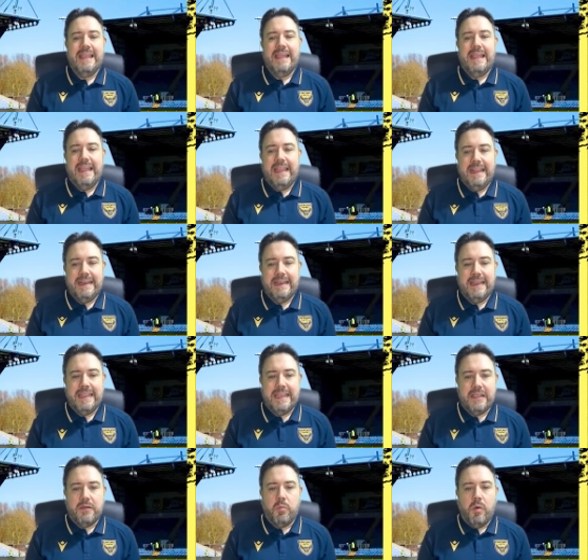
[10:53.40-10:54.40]
in
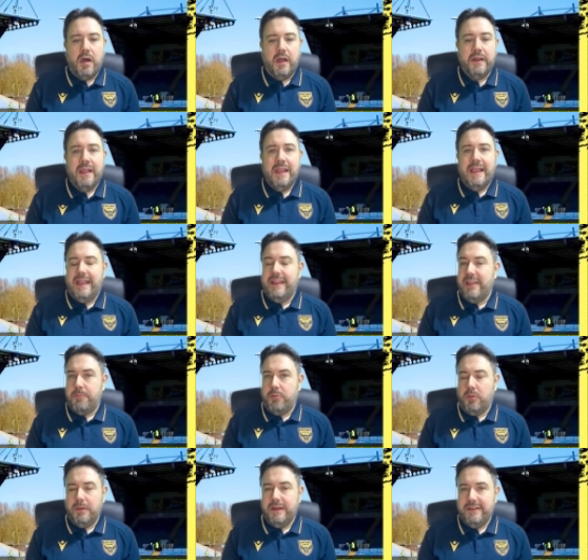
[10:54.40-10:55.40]
League One, and they
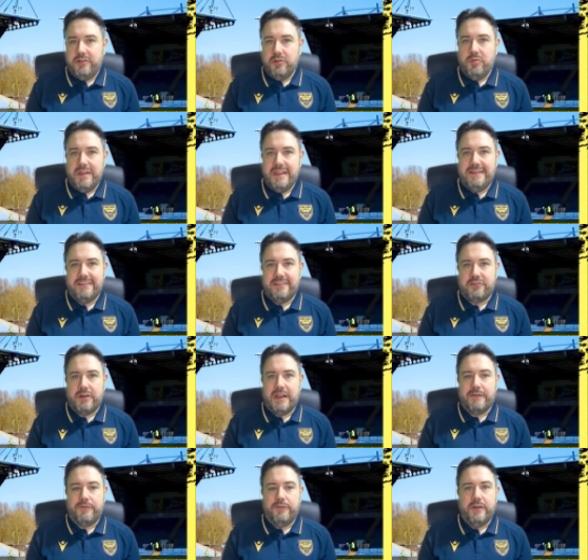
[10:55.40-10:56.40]
probably do need to
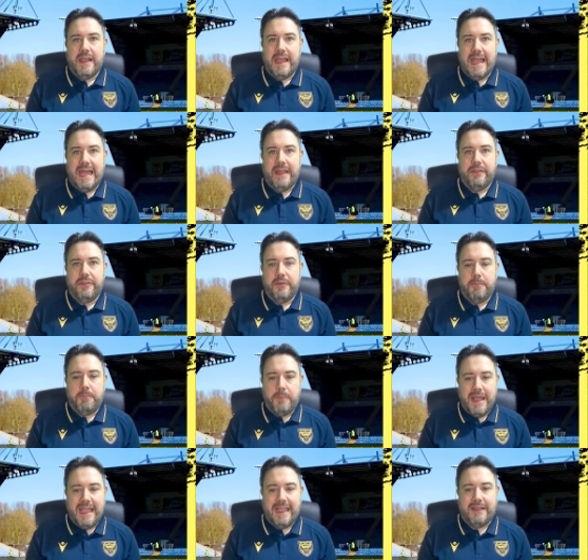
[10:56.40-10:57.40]
strengthen at the
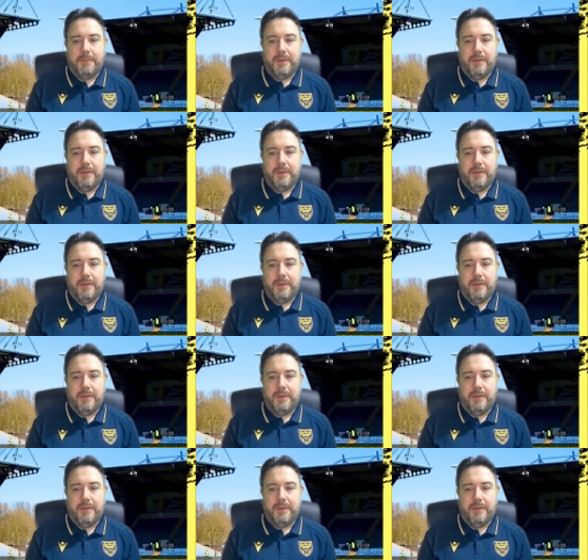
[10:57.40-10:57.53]
back.